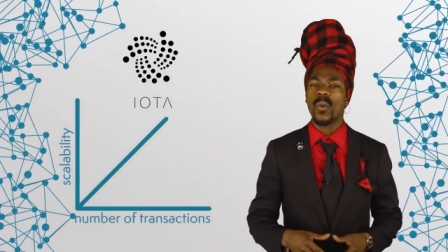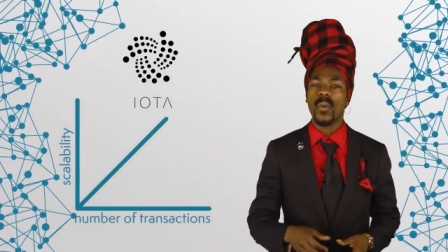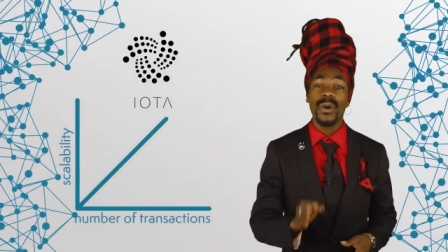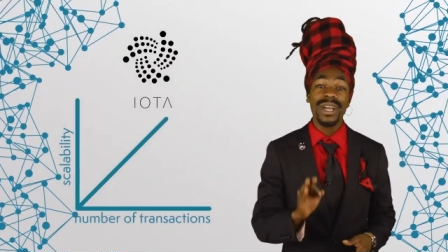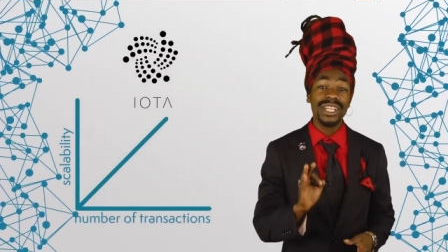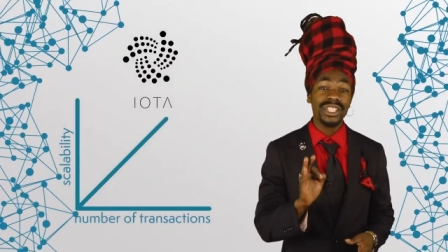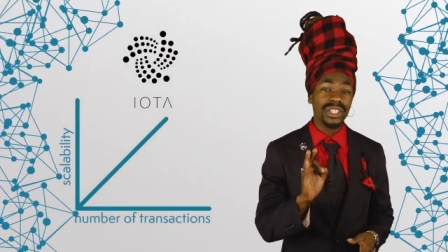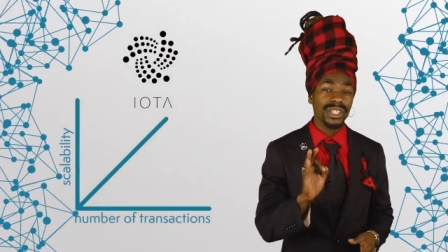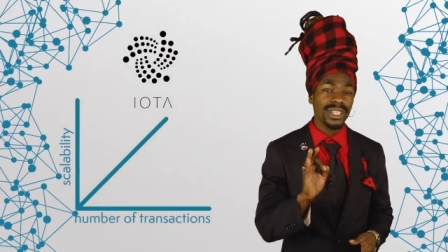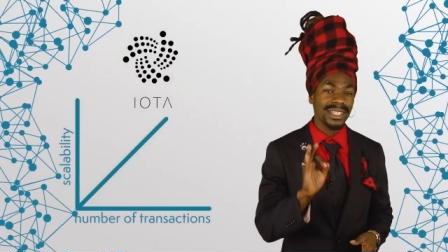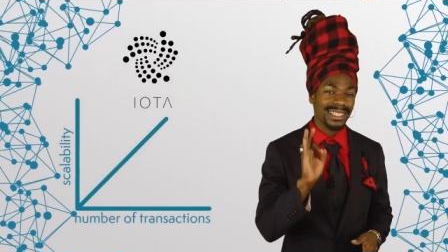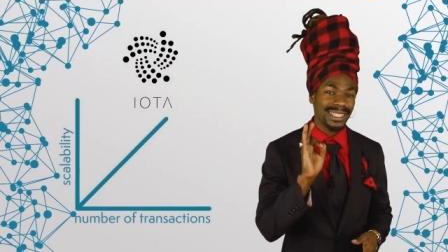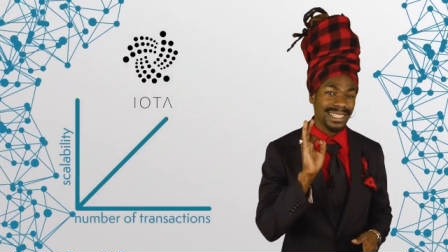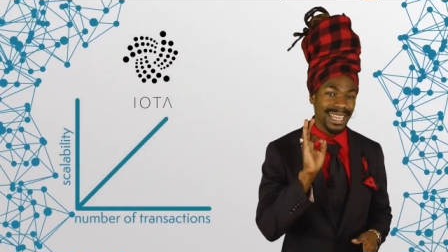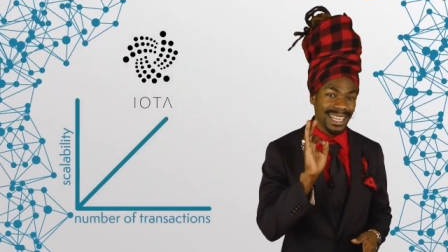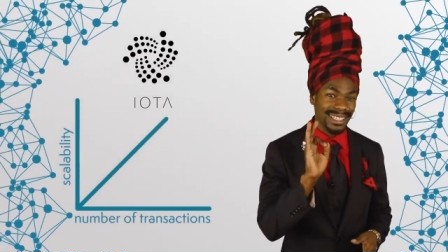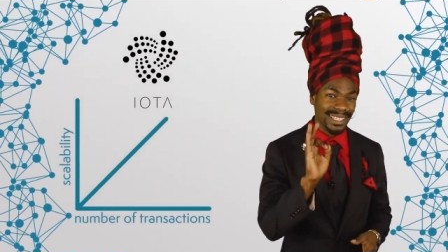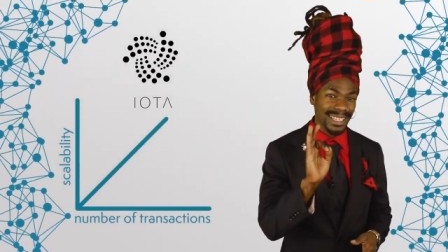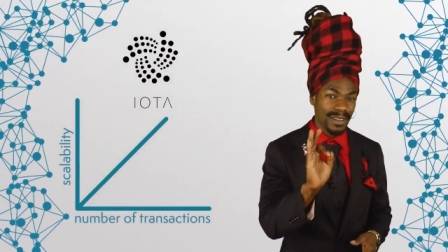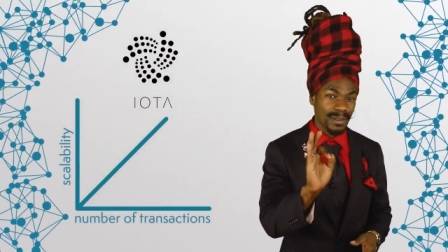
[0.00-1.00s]
which
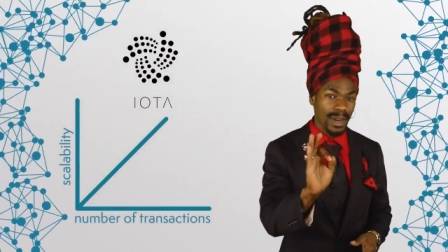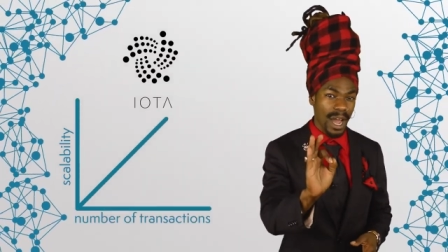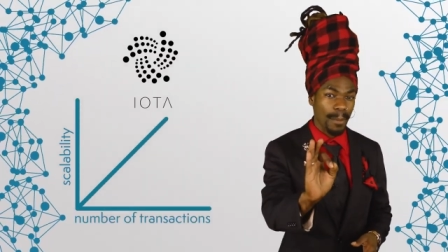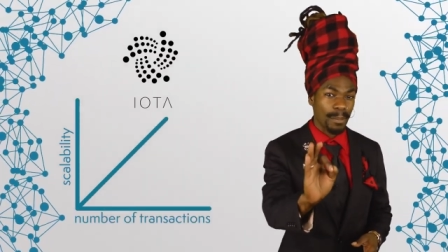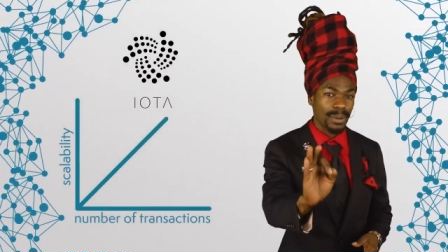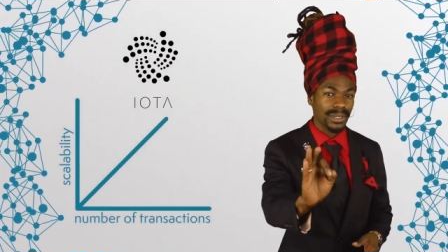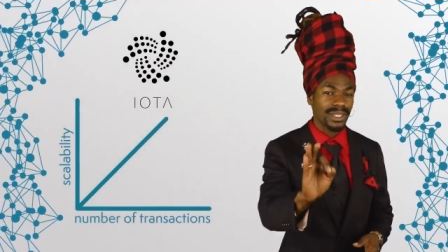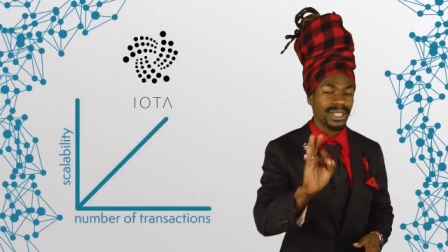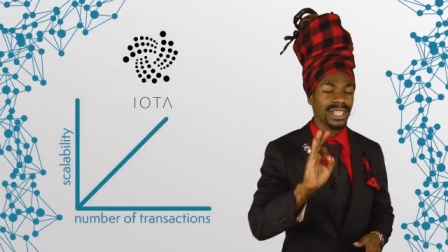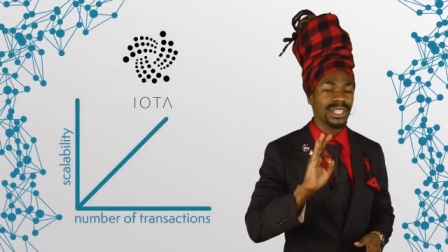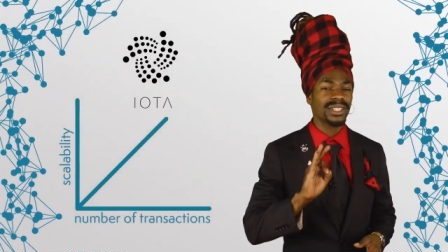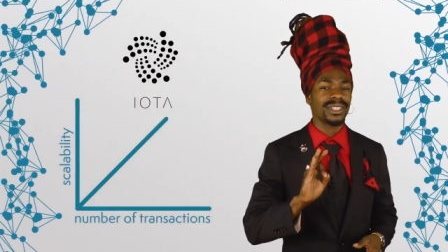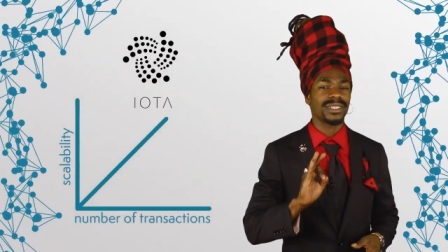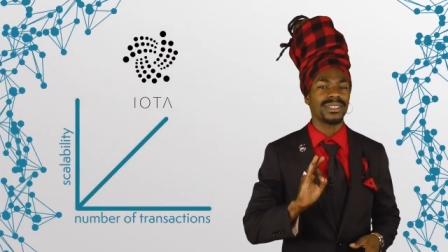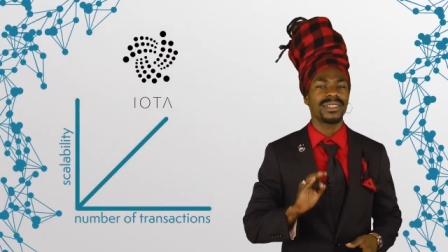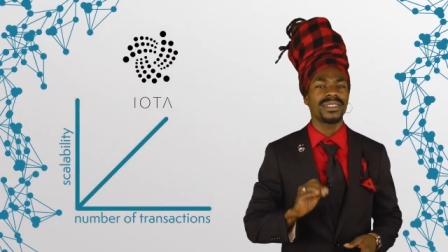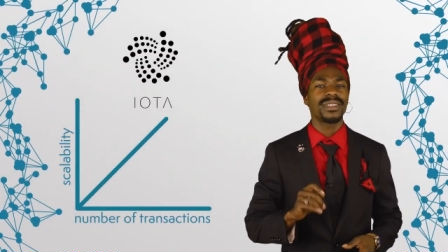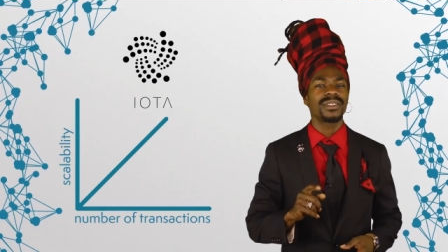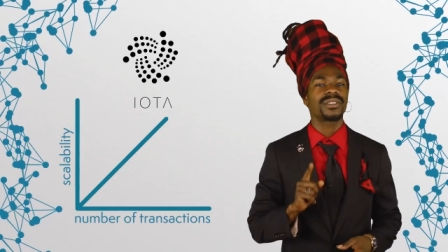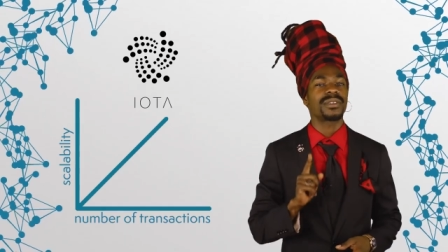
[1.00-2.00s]
stands in
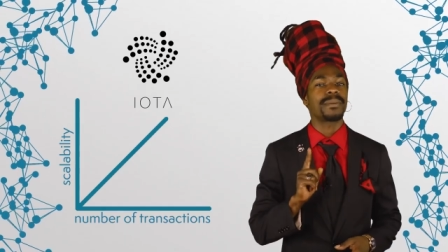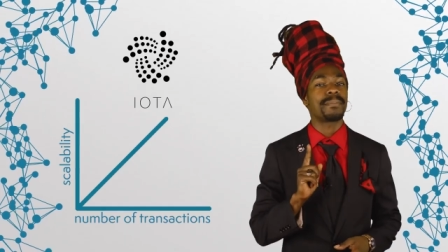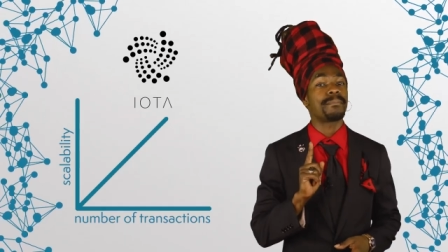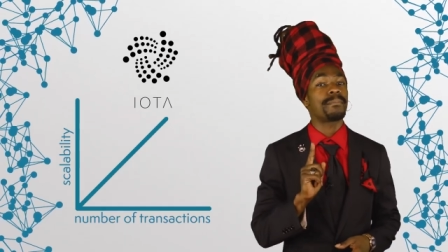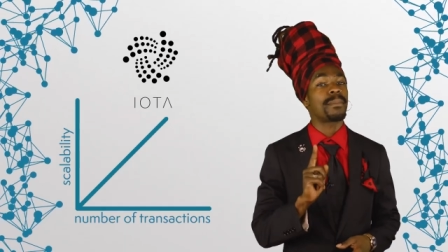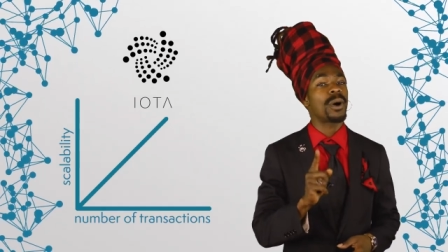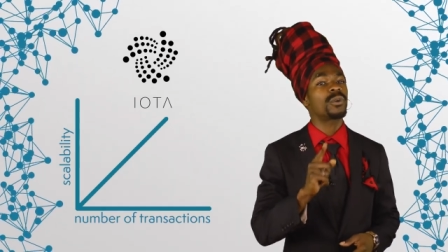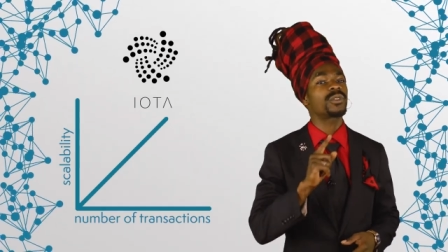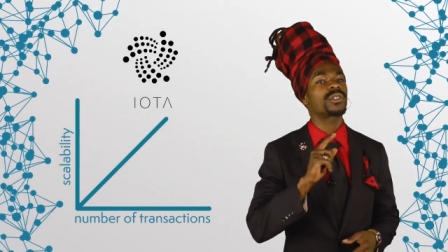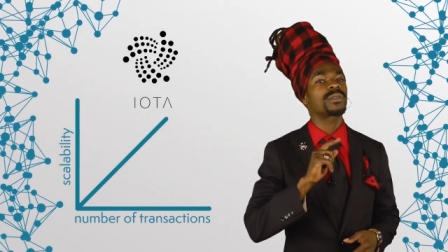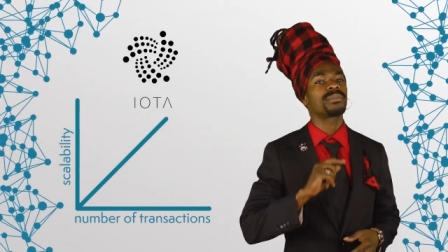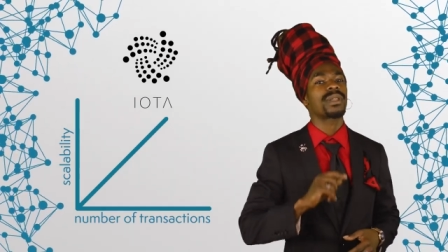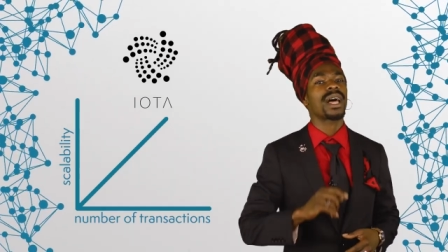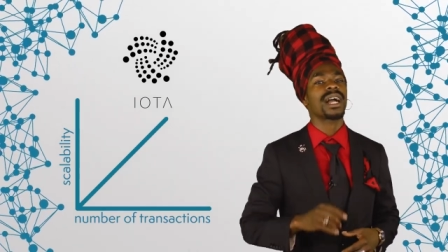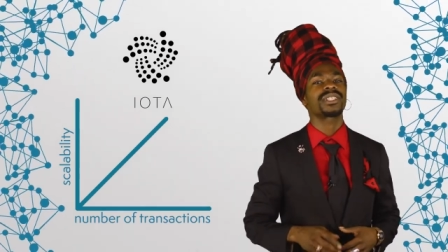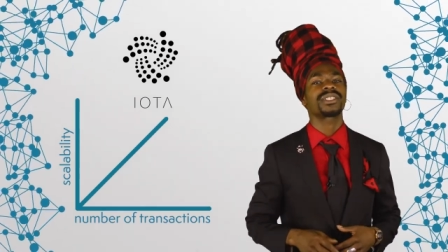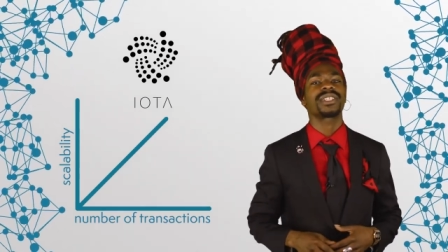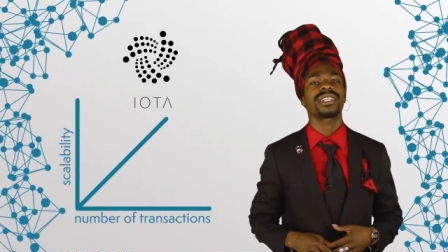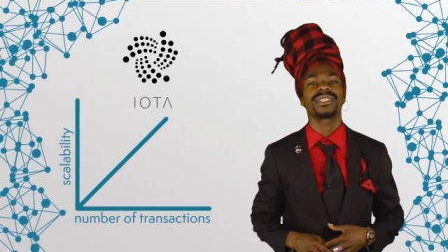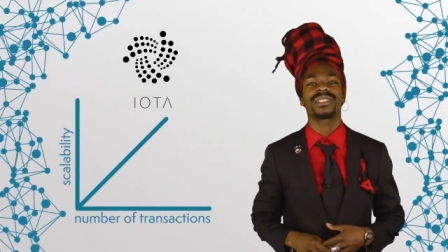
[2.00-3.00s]
opposition to most
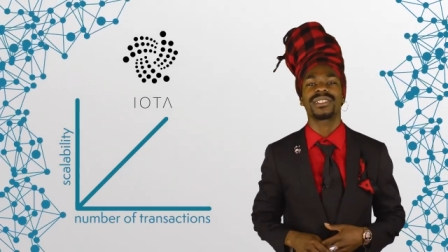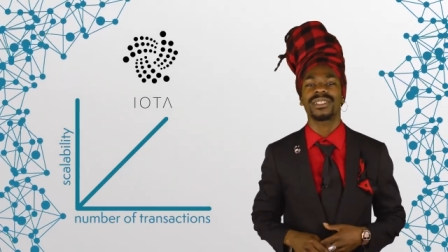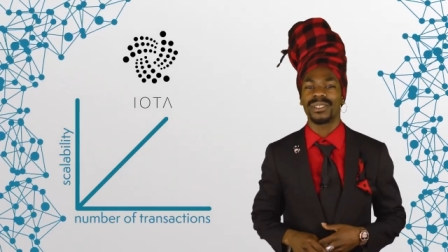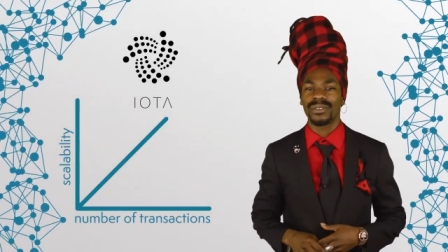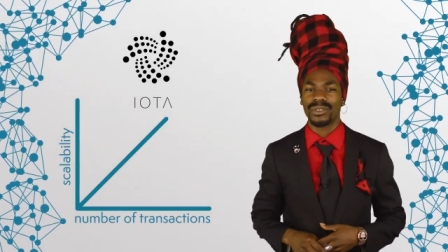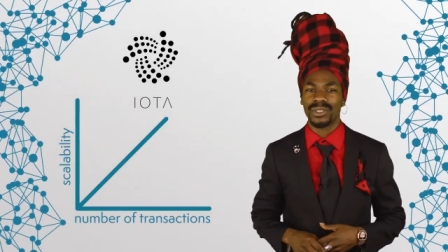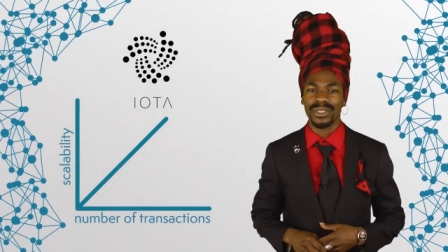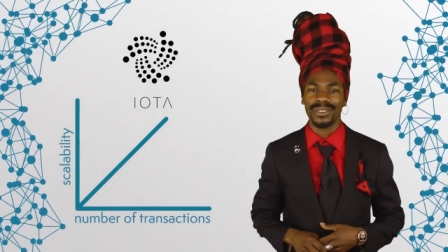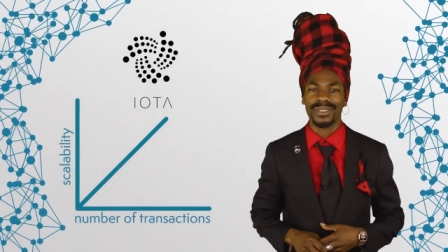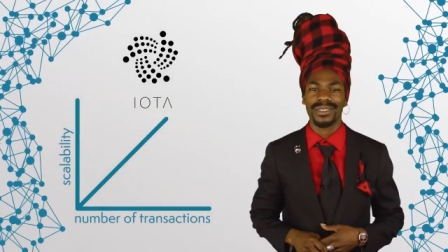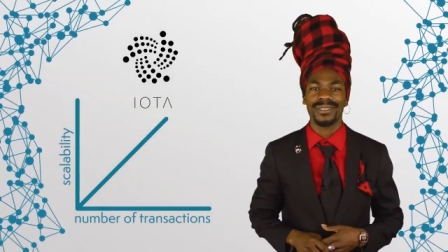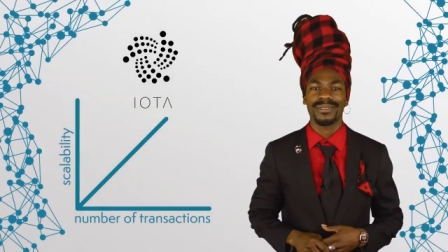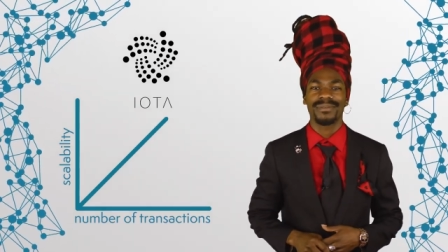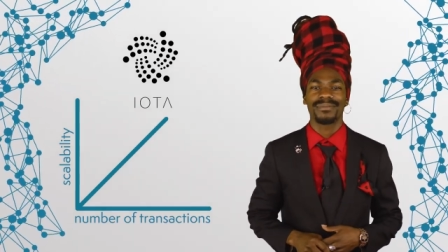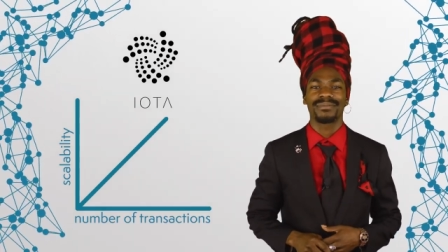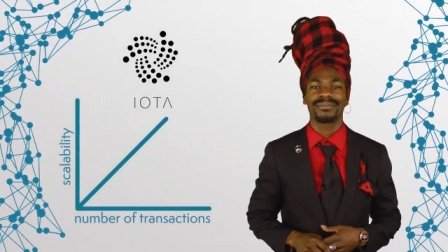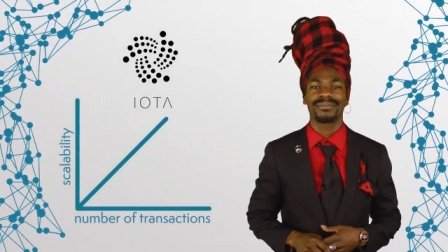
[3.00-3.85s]
blockchain solutions.